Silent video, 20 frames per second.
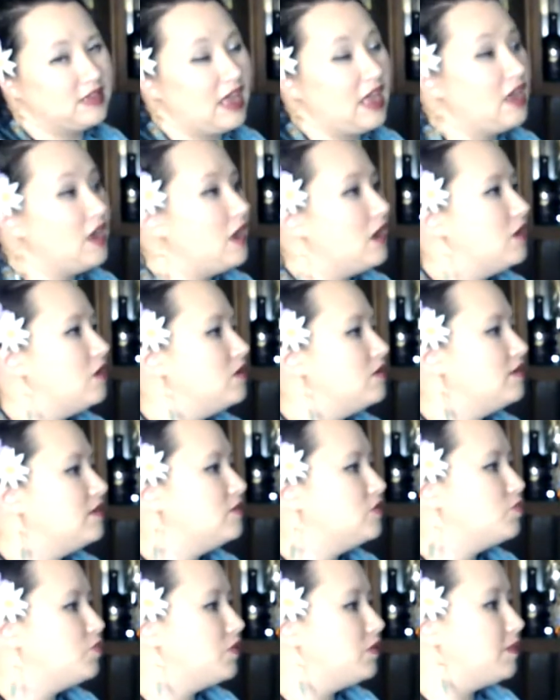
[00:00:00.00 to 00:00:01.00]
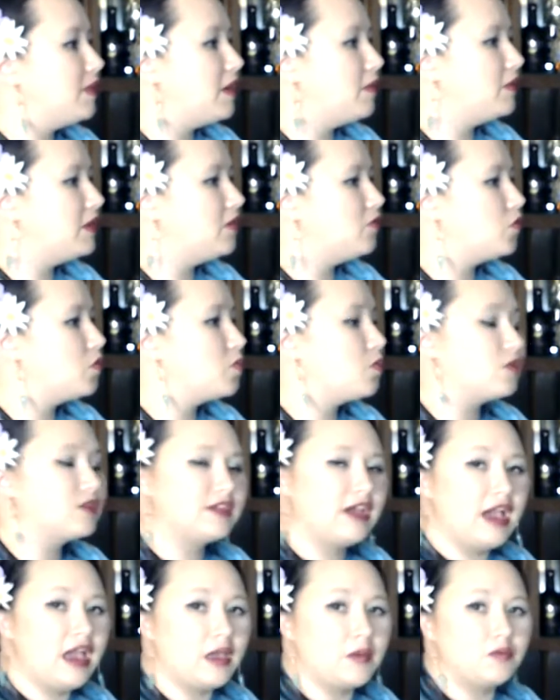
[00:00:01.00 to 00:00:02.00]
And since we'll be able to give her more
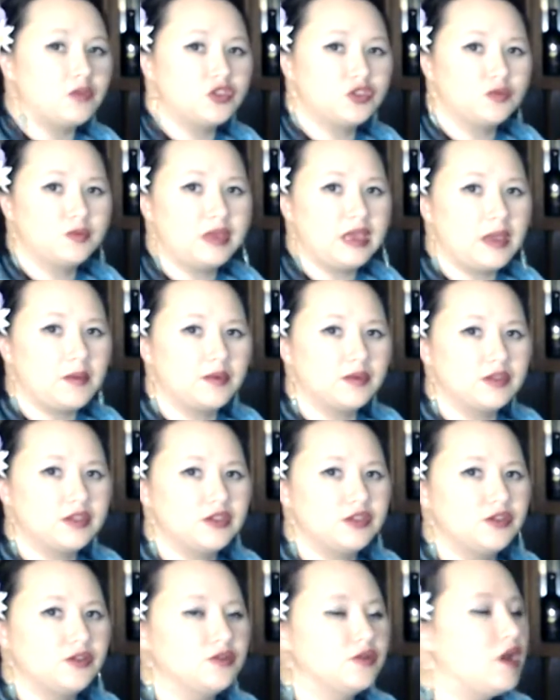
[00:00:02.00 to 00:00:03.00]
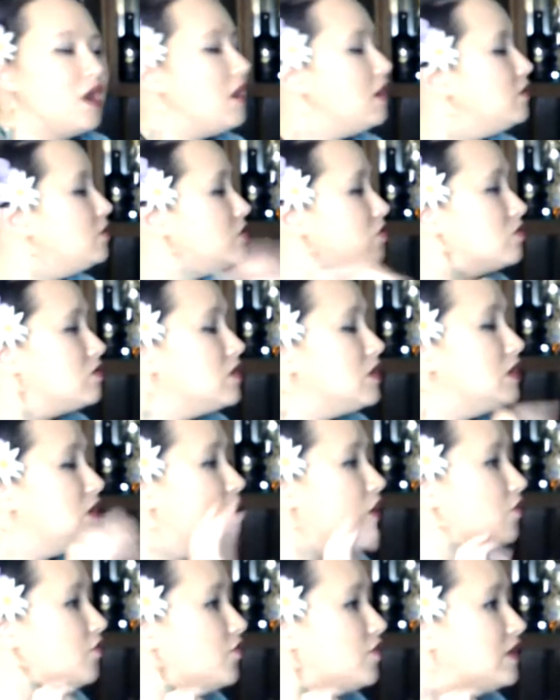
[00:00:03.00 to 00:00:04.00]
time, she'll be able to do contouring,
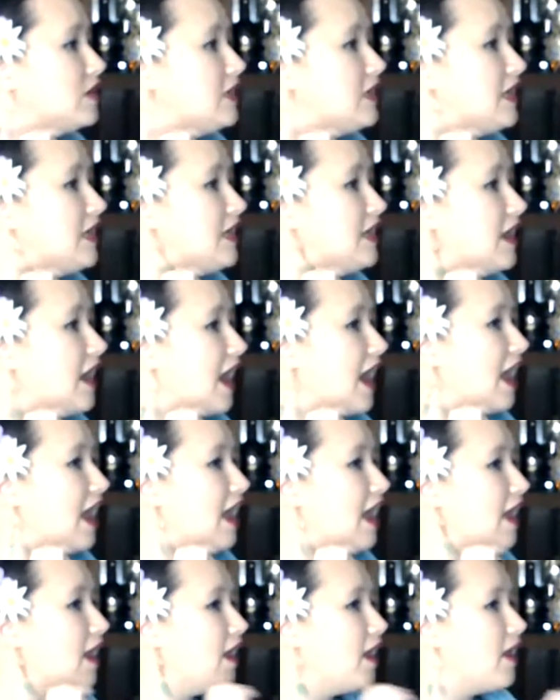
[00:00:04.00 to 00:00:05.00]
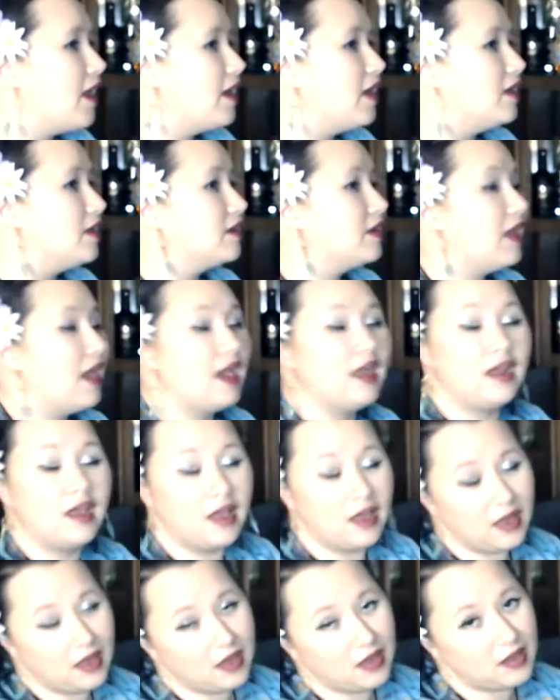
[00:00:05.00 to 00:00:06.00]
hopefully, and cat
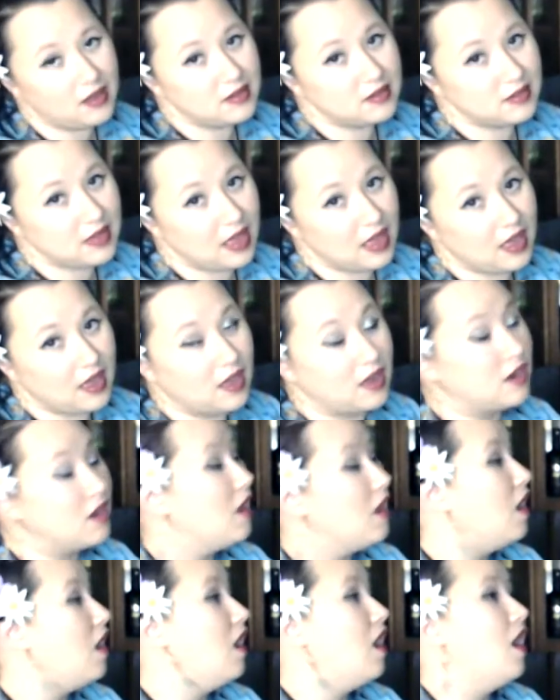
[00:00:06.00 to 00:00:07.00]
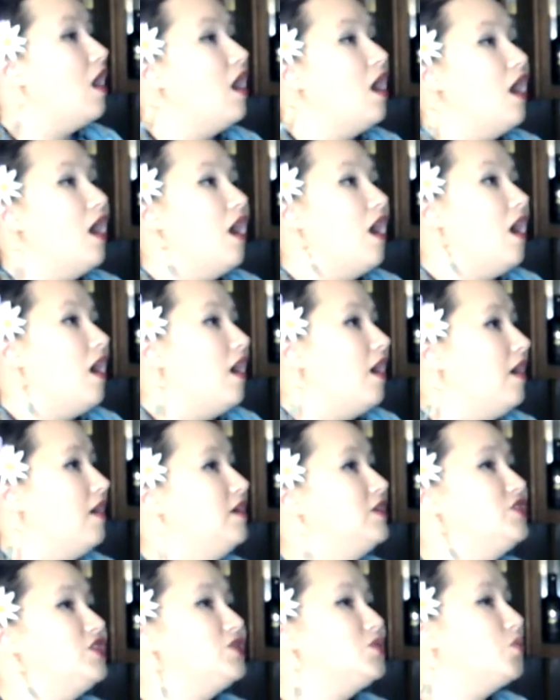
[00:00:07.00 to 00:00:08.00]
eyes, and
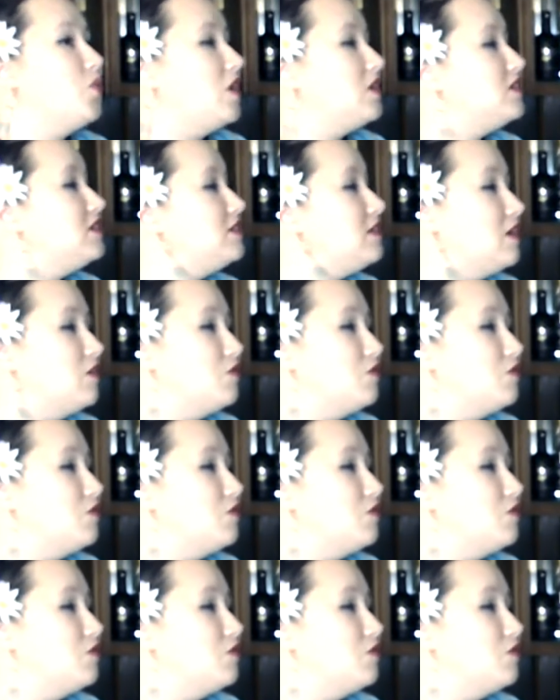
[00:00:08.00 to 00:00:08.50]
just watching other